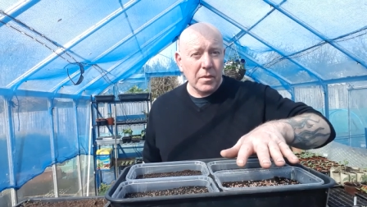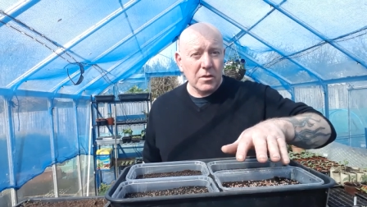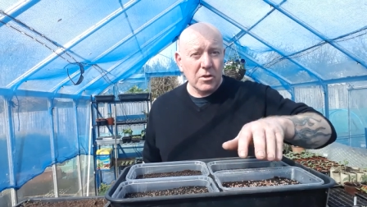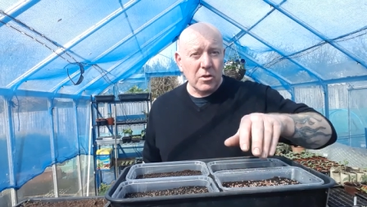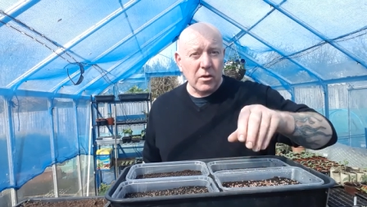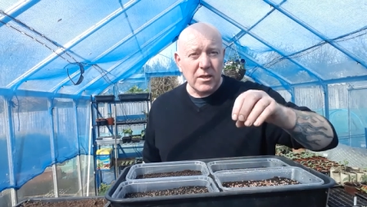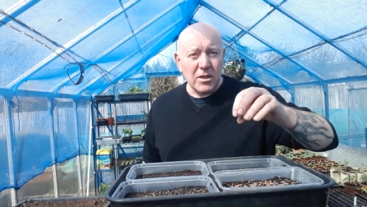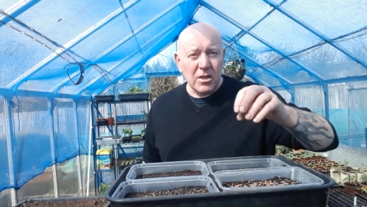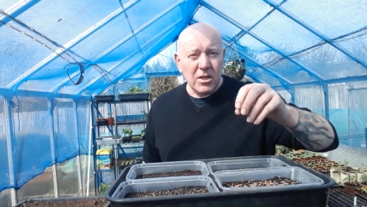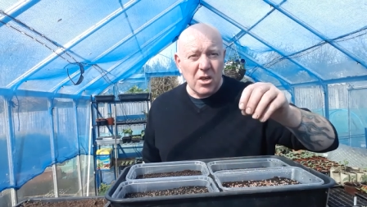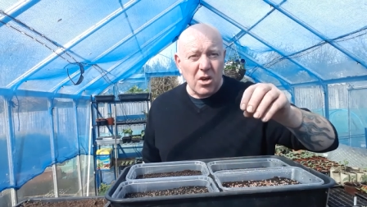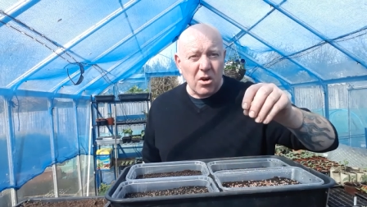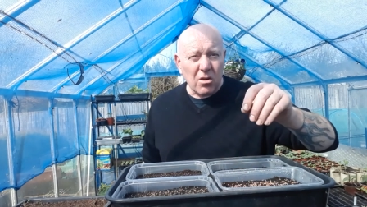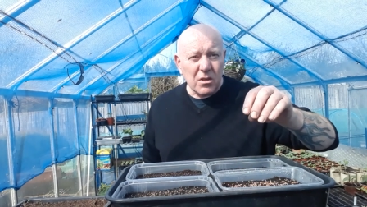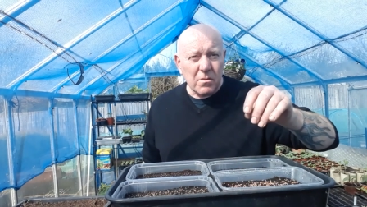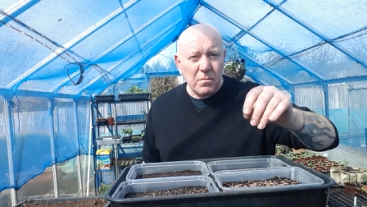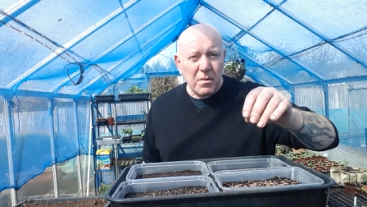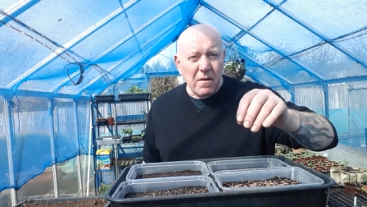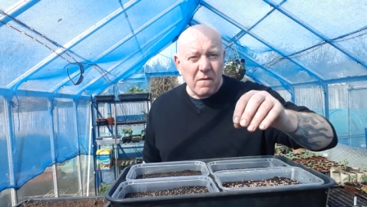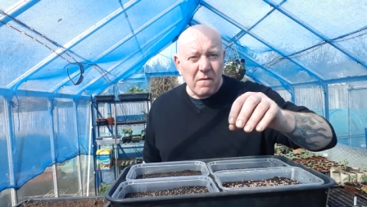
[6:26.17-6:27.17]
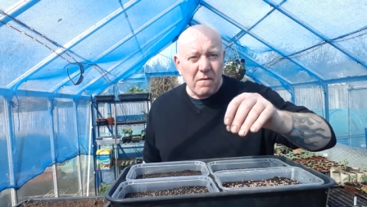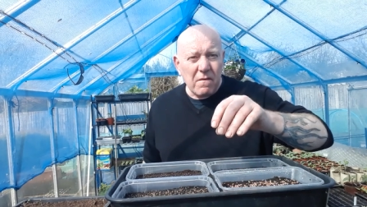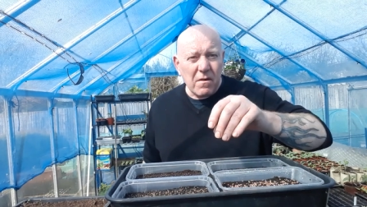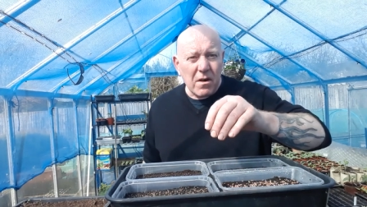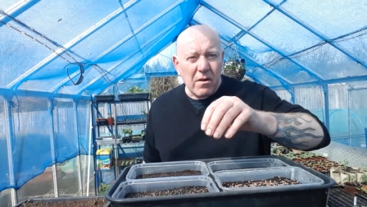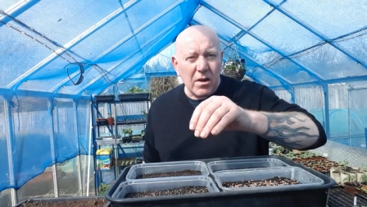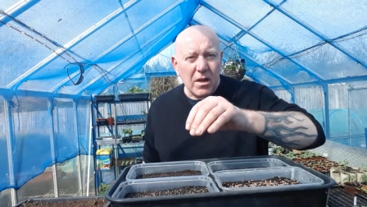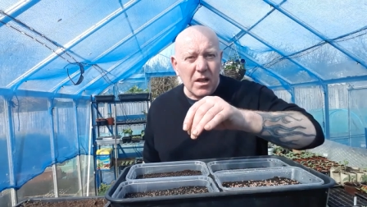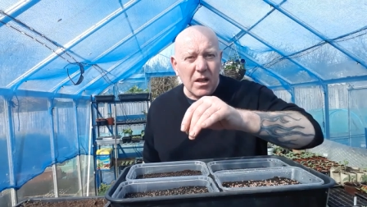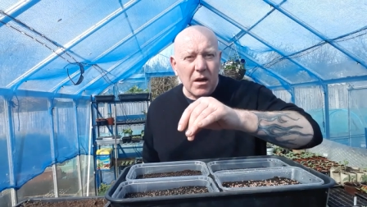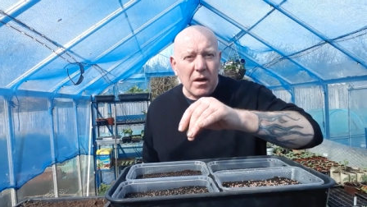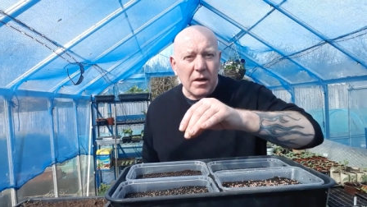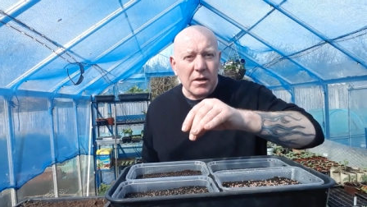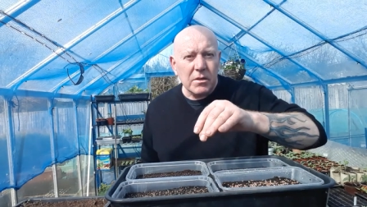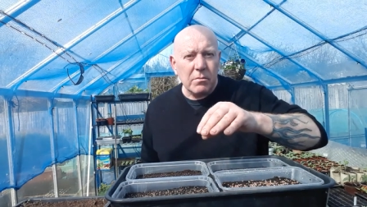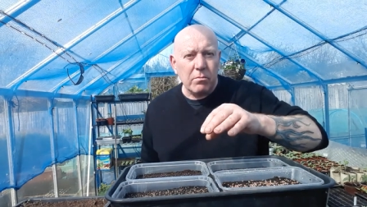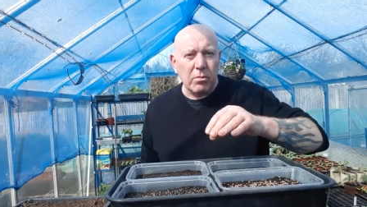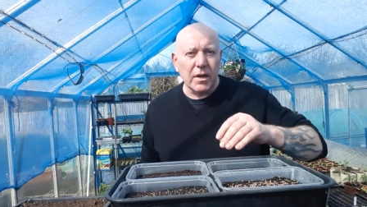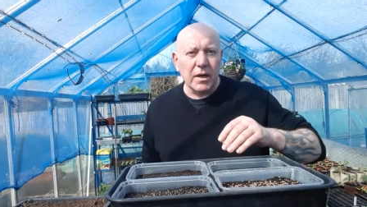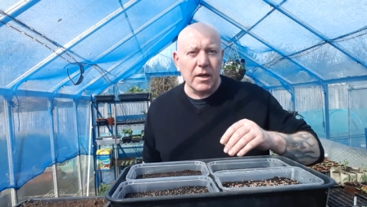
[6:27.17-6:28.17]
So it's got to be a very light
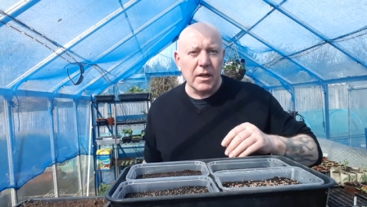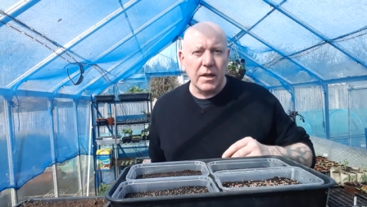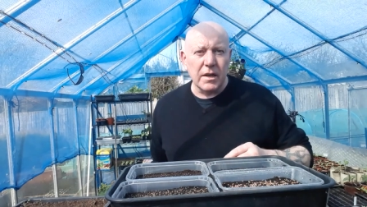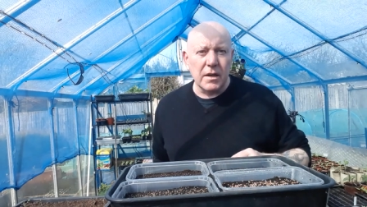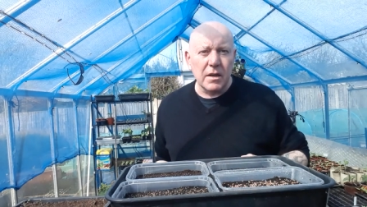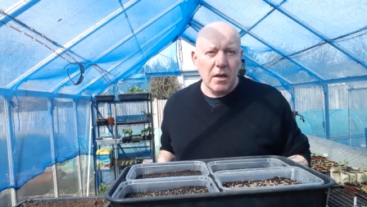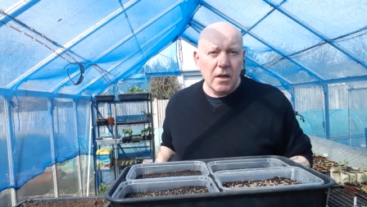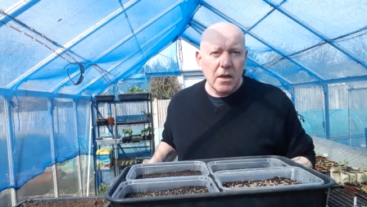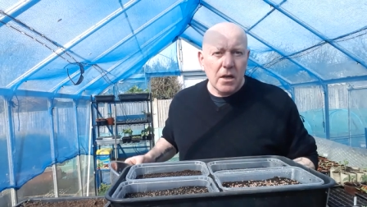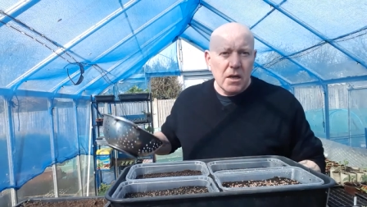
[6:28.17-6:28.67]
sprinkling.